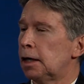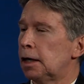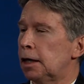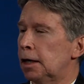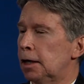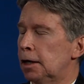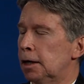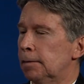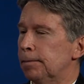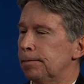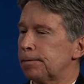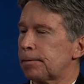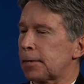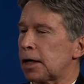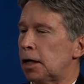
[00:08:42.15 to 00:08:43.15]

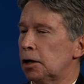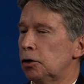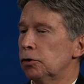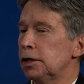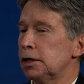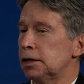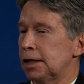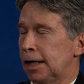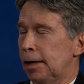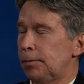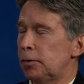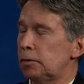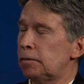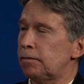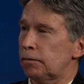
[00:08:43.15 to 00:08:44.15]
A good
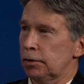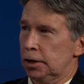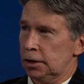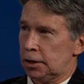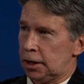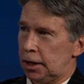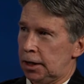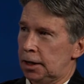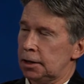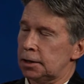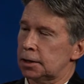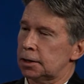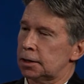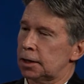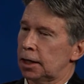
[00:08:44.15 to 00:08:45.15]
example for this case
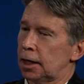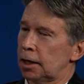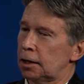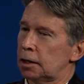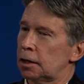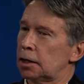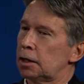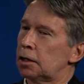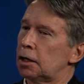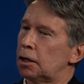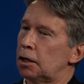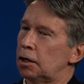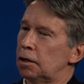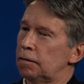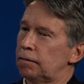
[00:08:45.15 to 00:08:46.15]
is that
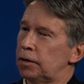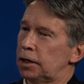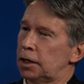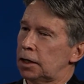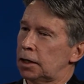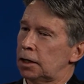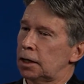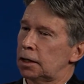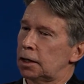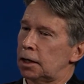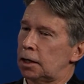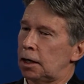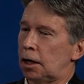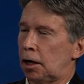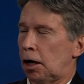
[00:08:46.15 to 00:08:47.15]
of the
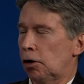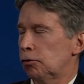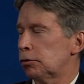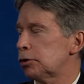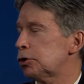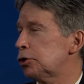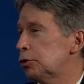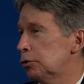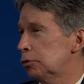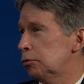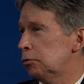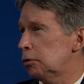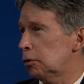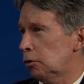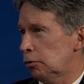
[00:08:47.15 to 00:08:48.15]
other
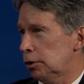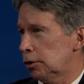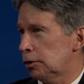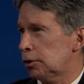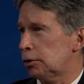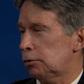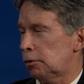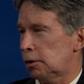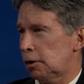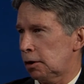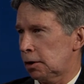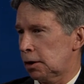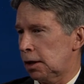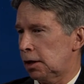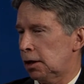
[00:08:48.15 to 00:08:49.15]
2 lawyers who are
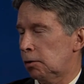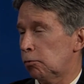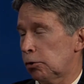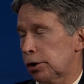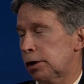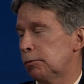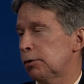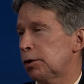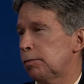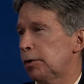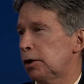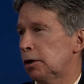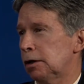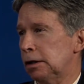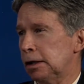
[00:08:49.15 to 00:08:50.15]
working with me
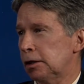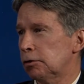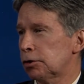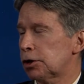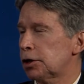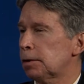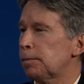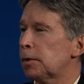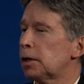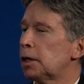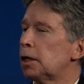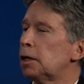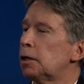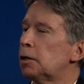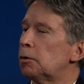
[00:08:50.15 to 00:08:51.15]
on leadership,
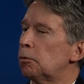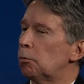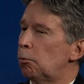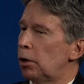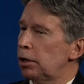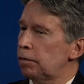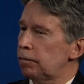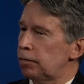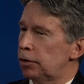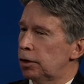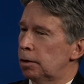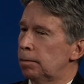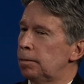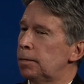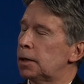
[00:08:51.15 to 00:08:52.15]
one of
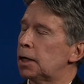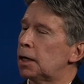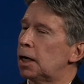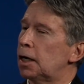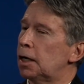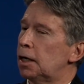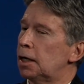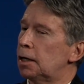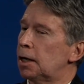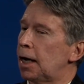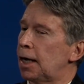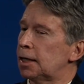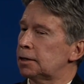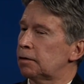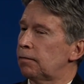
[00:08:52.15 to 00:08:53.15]
them
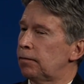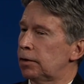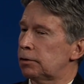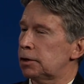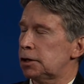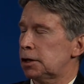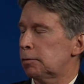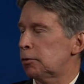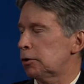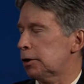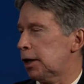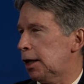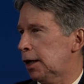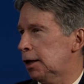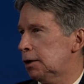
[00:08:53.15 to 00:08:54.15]
has a very similar
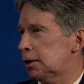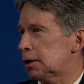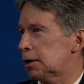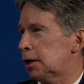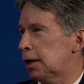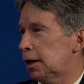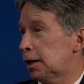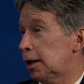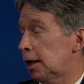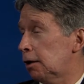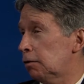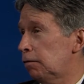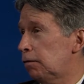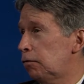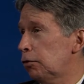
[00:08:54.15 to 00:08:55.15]
case in
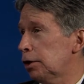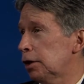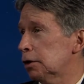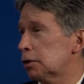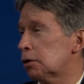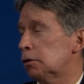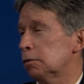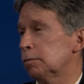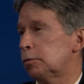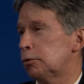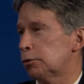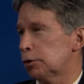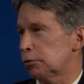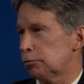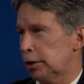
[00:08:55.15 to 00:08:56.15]
California. It's called
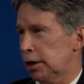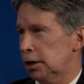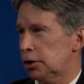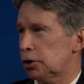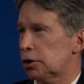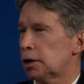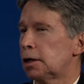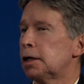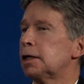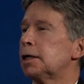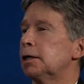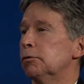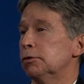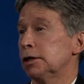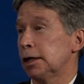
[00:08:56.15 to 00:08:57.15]
Porter Ranch.
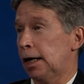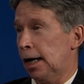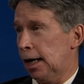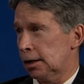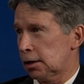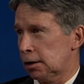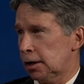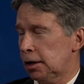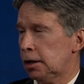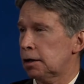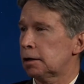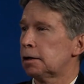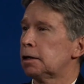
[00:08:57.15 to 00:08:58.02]
It was a gas leak.